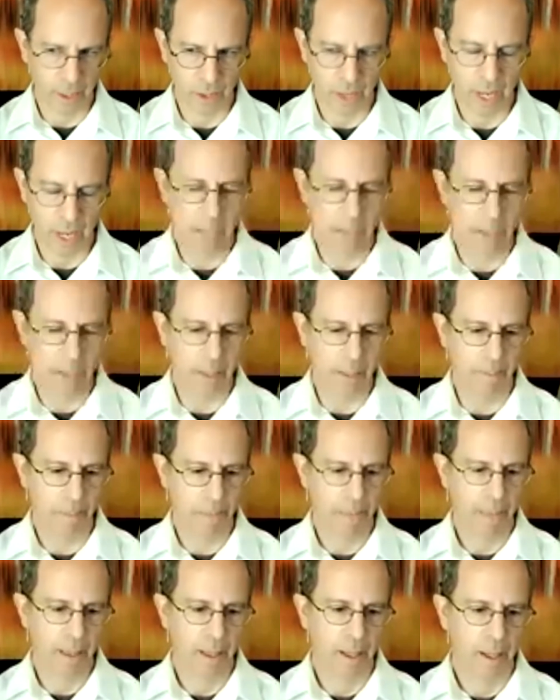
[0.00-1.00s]

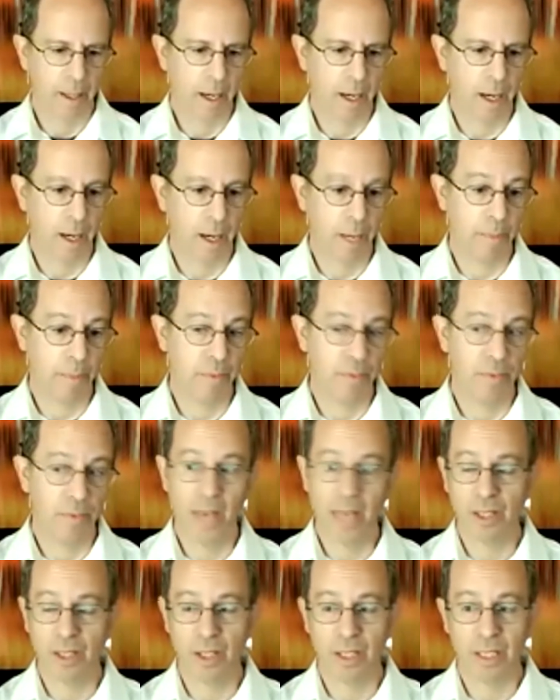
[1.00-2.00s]
modalities is
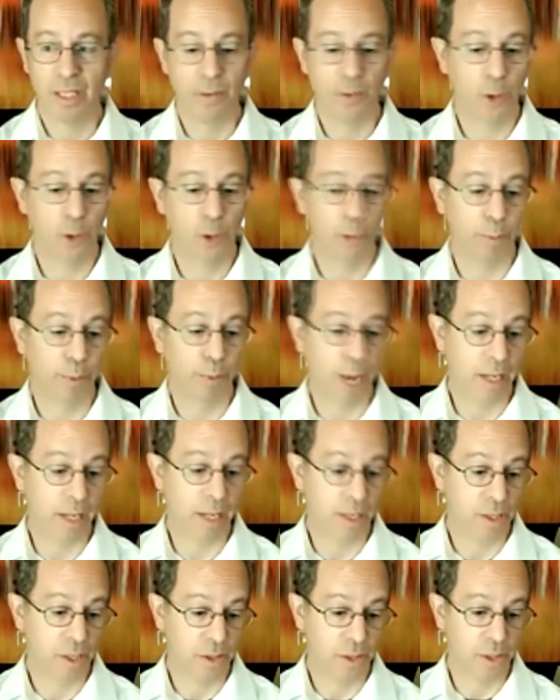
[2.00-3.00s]
based on what
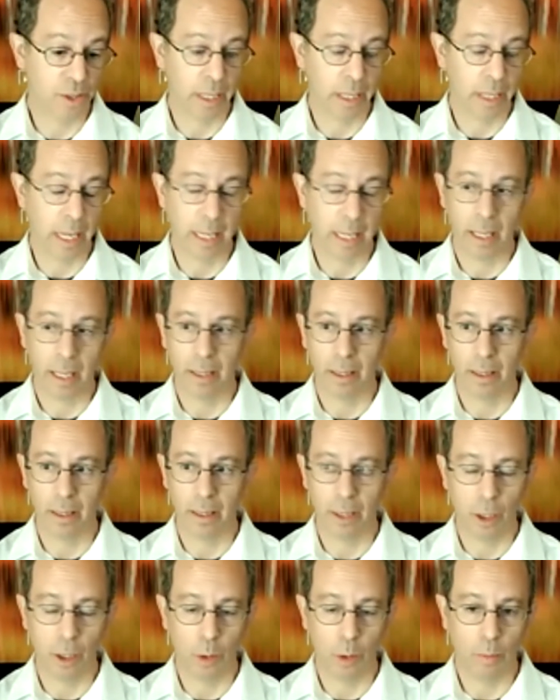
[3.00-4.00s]
fits for that
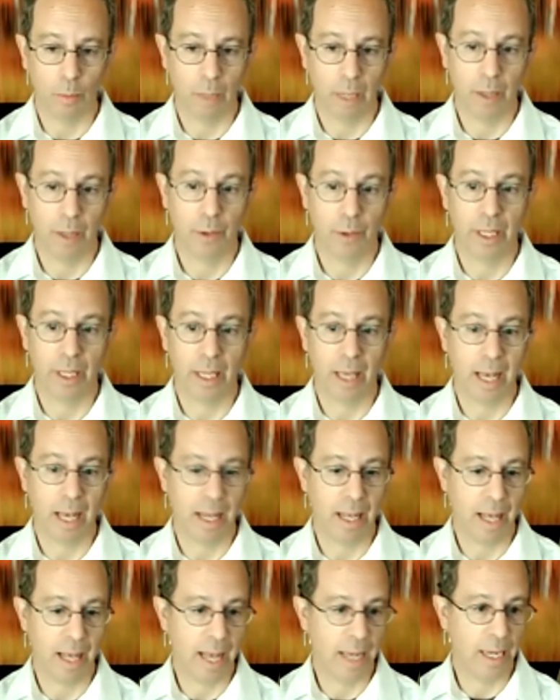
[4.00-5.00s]
individual. It might be
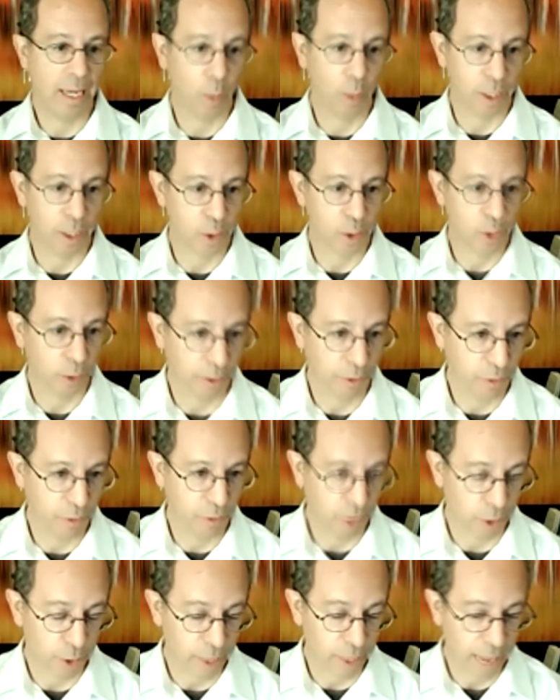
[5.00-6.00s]
tapping
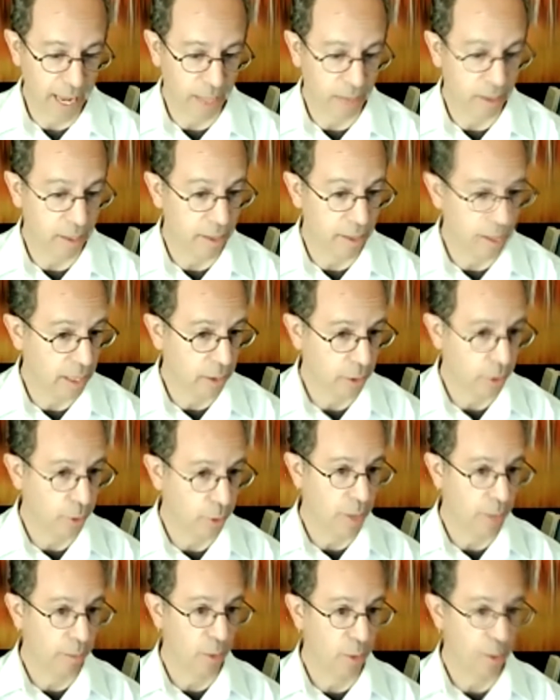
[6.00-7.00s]

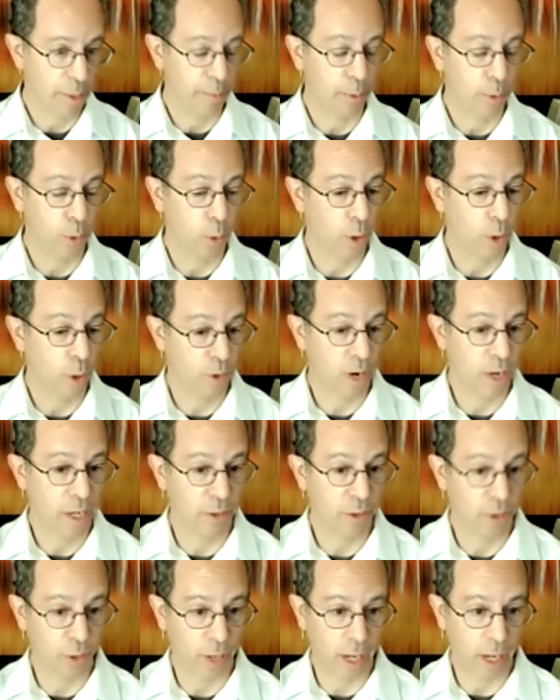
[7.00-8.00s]
or
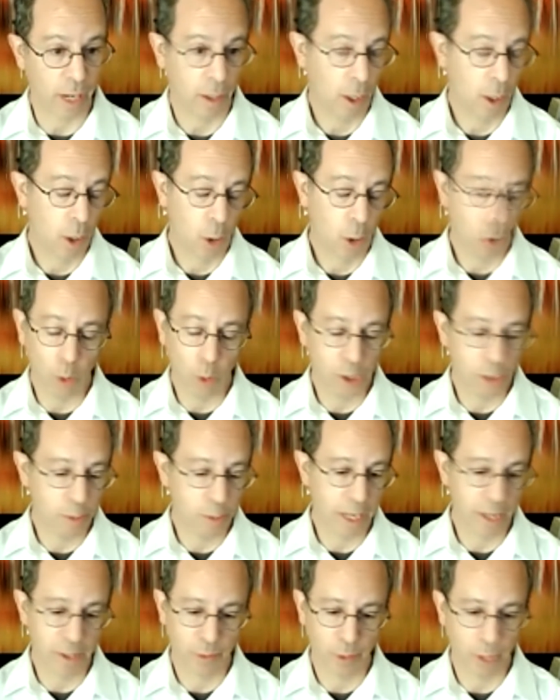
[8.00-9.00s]
hypnosis or
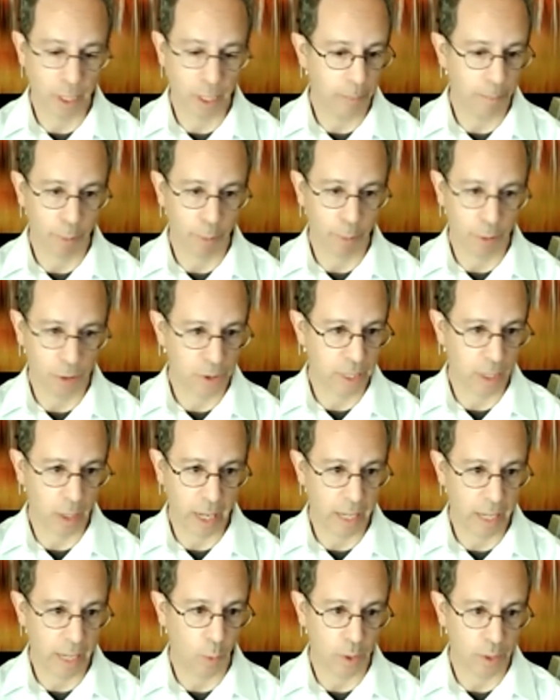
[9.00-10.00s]
whatever the
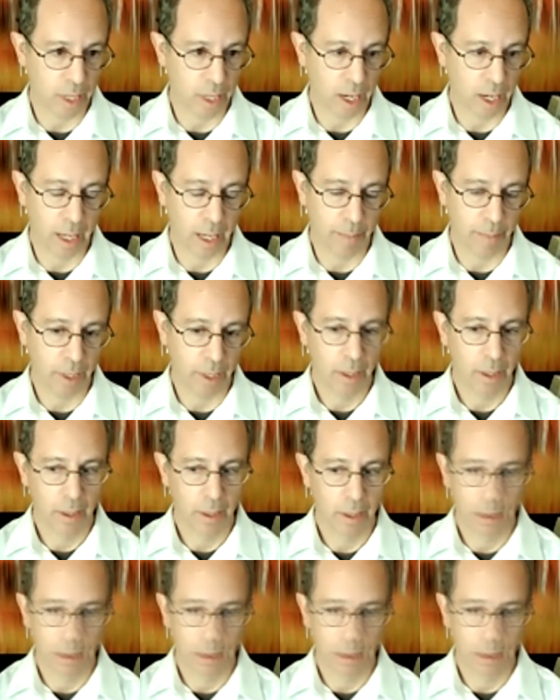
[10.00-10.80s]
case may be.